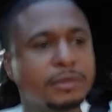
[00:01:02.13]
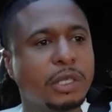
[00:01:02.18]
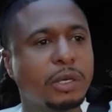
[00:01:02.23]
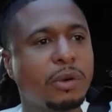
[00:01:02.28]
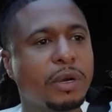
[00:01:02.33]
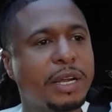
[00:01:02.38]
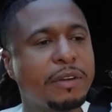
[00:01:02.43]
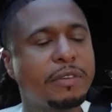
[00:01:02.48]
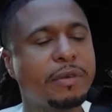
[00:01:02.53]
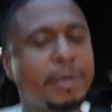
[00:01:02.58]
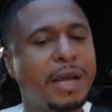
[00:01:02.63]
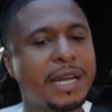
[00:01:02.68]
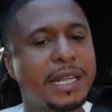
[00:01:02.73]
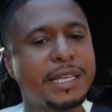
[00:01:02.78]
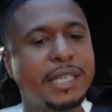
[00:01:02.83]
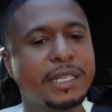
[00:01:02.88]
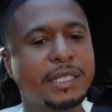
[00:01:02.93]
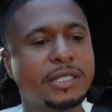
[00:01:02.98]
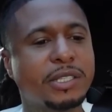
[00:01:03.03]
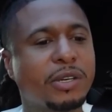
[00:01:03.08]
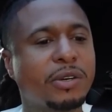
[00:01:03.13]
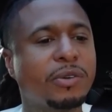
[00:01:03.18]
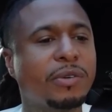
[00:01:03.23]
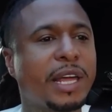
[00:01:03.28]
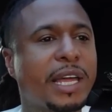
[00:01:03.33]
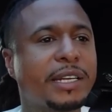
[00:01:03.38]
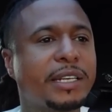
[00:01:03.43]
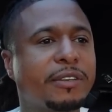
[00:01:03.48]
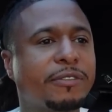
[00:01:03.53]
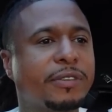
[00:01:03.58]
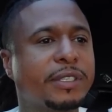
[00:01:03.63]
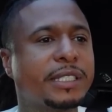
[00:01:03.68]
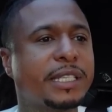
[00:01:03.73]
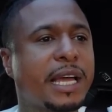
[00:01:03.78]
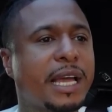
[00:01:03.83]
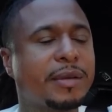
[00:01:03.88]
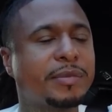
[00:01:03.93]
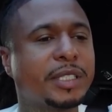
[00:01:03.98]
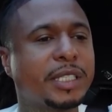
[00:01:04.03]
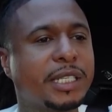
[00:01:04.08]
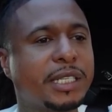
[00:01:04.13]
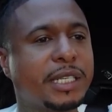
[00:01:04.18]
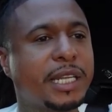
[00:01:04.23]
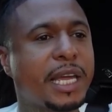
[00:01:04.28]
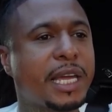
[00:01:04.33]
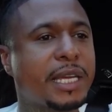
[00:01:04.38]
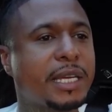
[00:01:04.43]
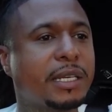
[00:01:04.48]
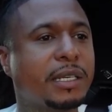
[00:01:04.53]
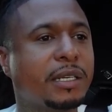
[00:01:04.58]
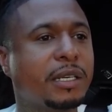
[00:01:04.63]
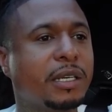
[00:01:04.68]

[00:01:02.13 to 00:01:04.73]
You know, everybody gets on at different times of the day.